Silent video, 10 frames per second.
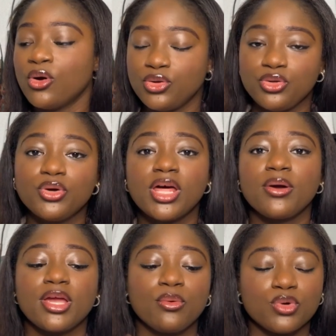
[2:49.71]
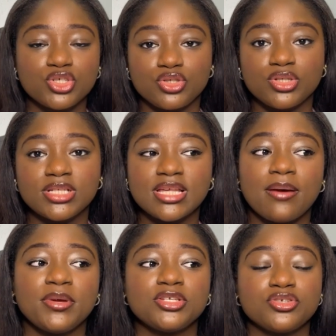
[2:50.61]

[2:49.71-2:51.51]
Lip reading: you know that, okay, once you do this habit,